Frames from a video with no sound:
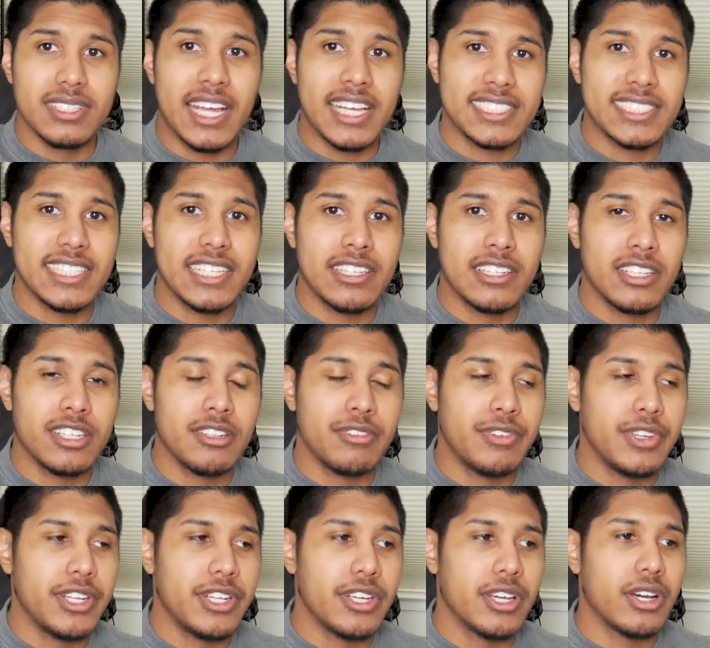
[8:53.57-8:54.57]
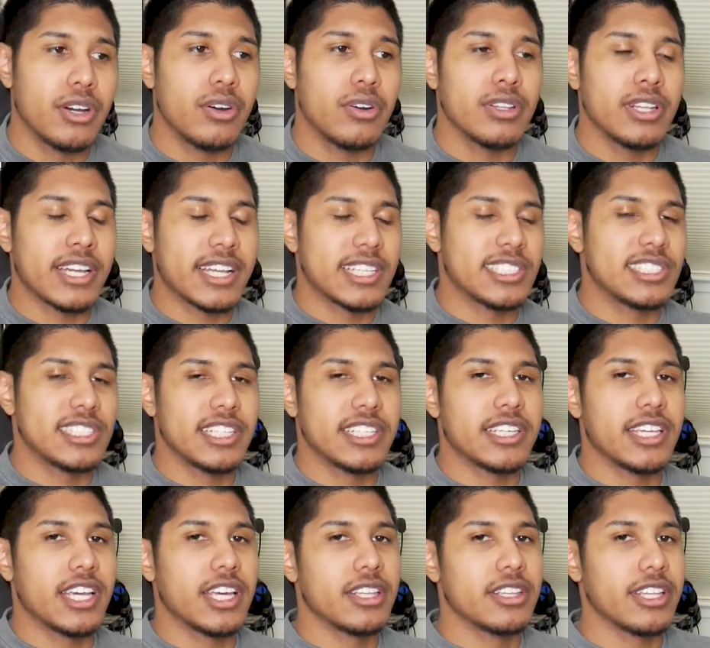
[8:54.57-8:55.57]
That's the end of the video. Like I said
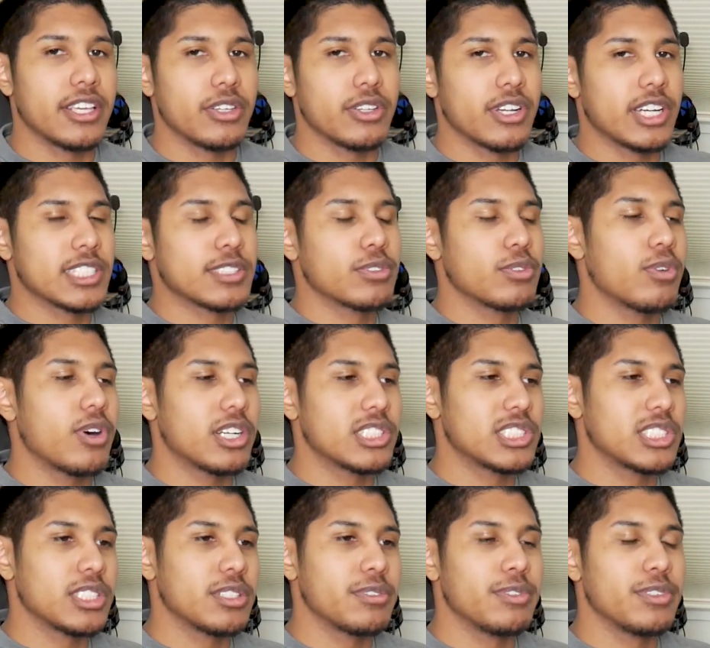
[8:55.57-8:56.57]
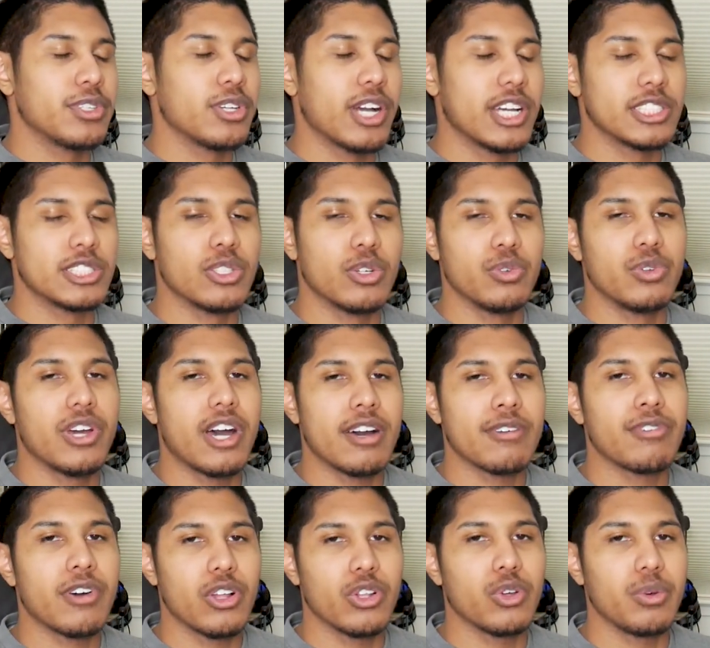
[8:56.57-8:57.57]
again, thank you guys for watching. If you guys do
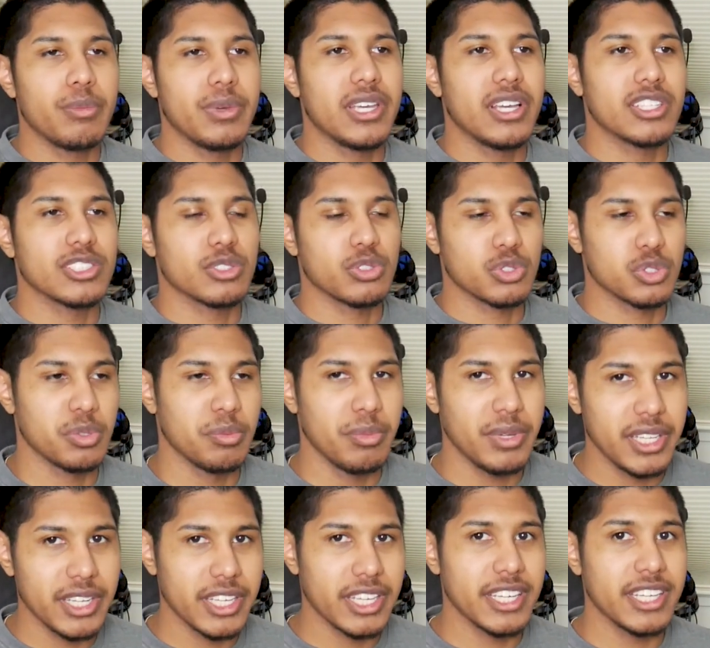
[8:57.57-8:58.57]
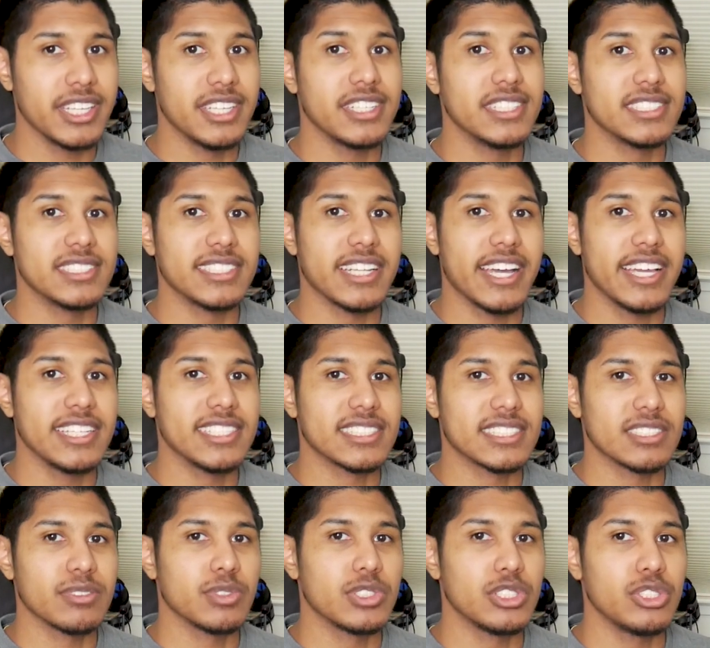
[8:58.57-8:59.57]
not follow me on social media, it is
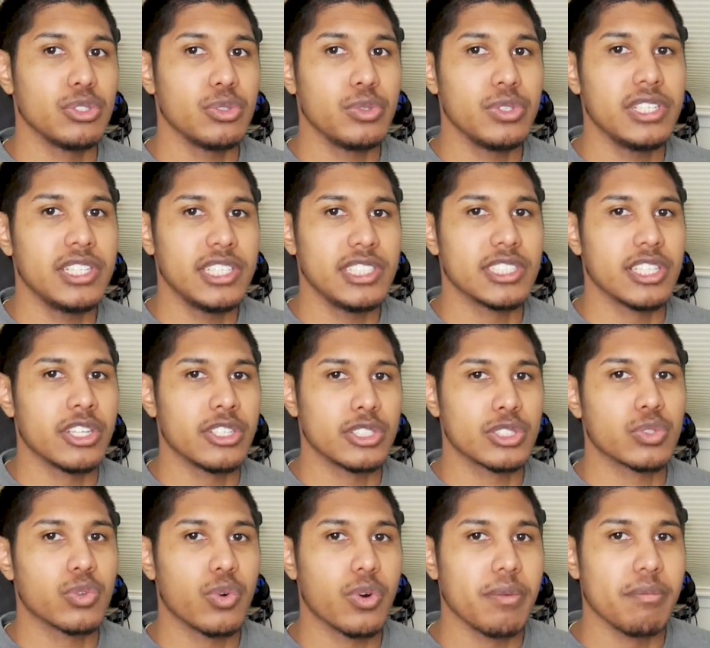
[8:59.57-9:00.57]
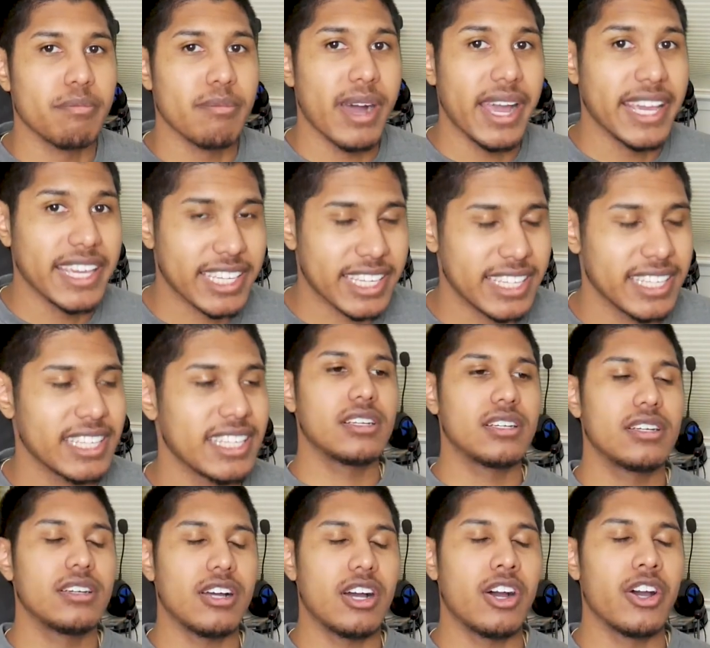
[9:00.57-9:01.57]
nice with two E's underscore Mike
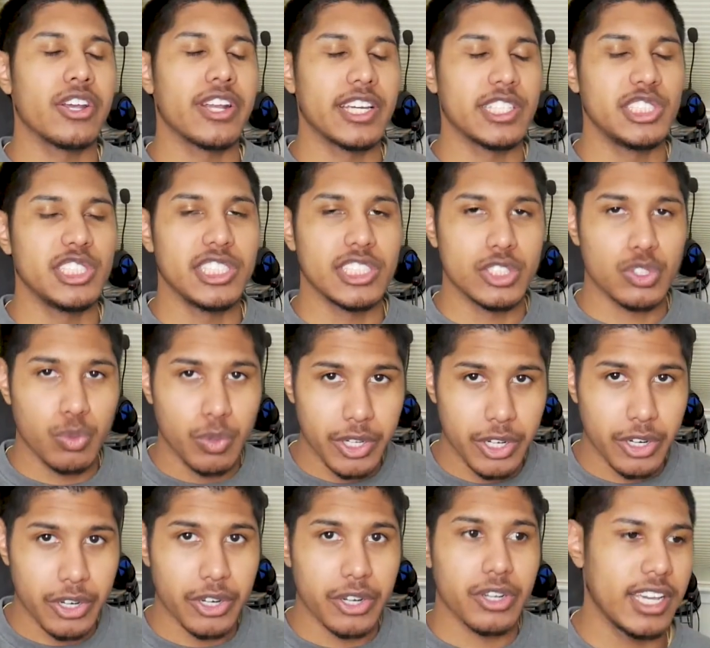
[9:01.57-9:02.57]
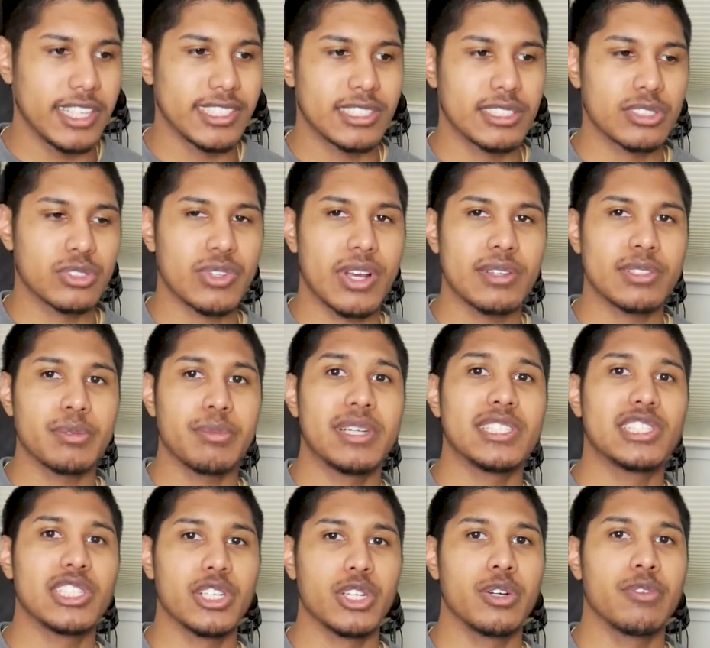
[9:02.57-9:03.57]
on IG and Twitter. And subscribe to my
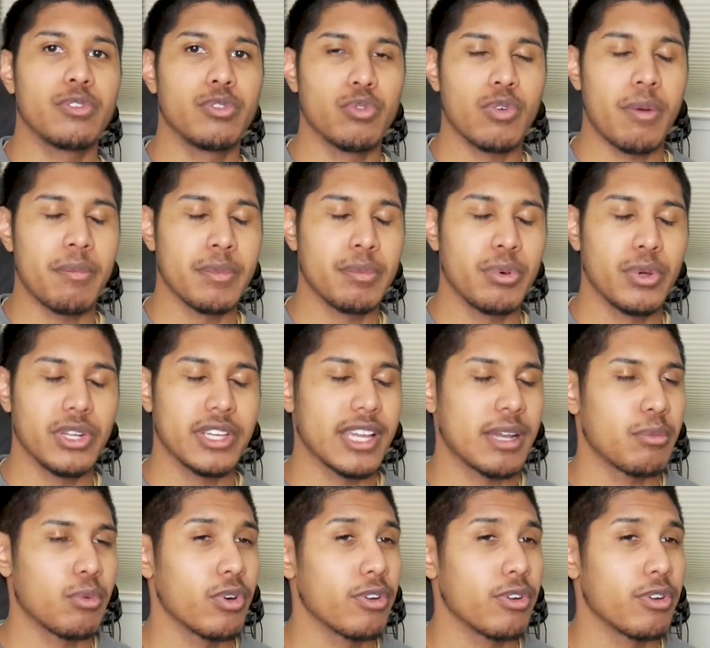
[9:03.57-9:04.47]
channel if you want me putting out